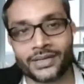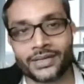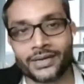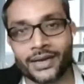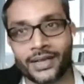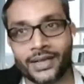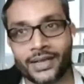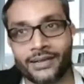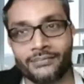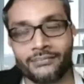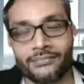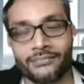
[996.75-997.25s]

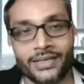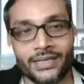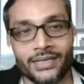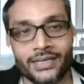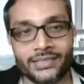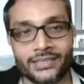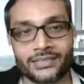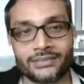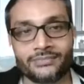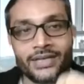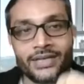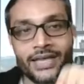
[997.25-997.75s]
Graham,
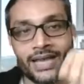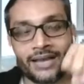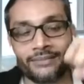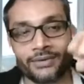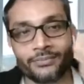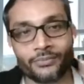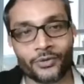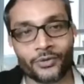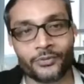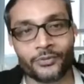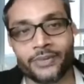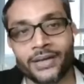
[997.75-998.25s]
is we have
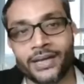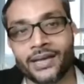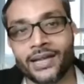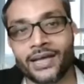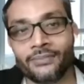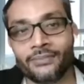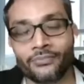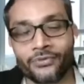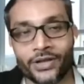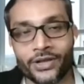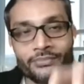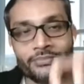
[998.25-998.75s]
a mobile
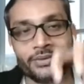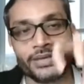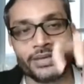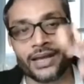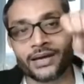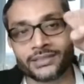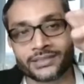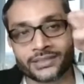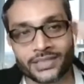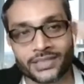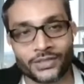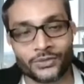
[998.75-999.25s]
app where we
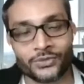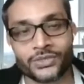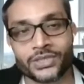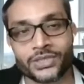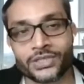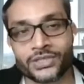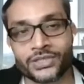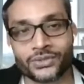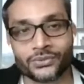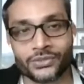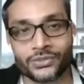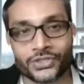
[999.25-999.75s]
ask
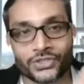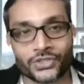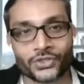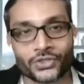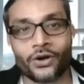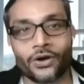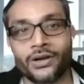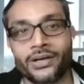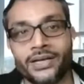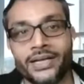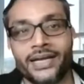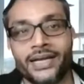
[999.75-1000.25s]
user to
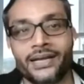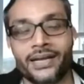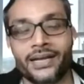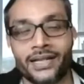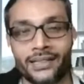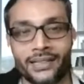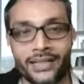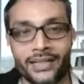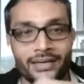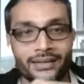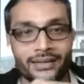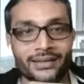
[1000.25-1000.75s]
install it
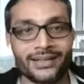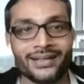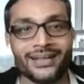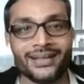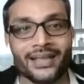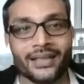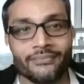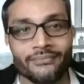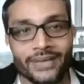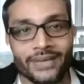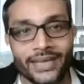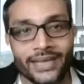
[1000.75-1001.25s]
and then
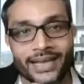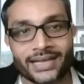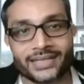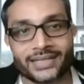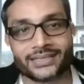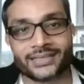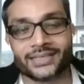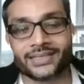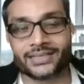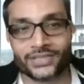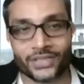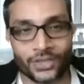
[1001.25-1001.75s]
we
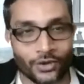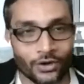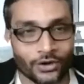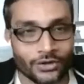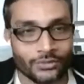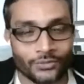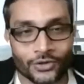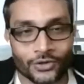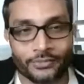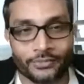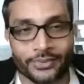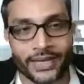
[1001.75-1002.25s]
access a
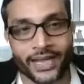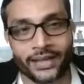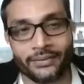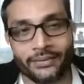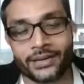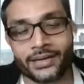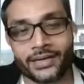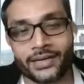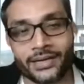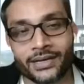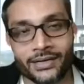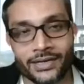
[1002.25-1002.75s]
lot more
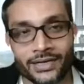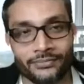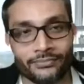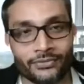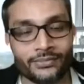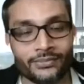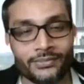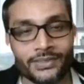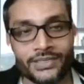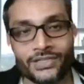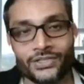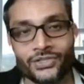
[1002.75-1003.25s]
behavioral
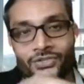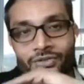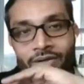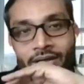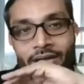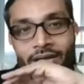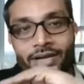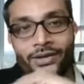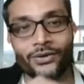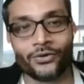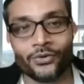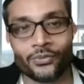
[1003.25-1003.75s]
information. So
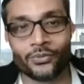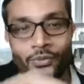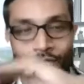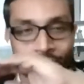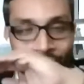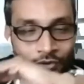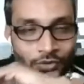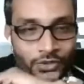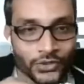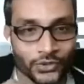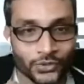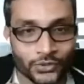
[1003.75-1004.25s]
I know
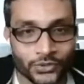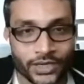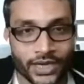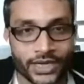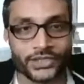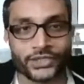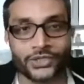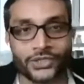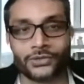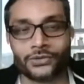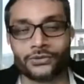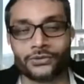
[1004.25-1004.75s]
what do you
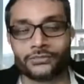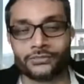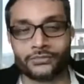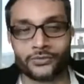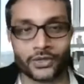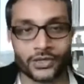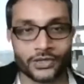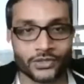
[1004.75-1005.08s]
consume,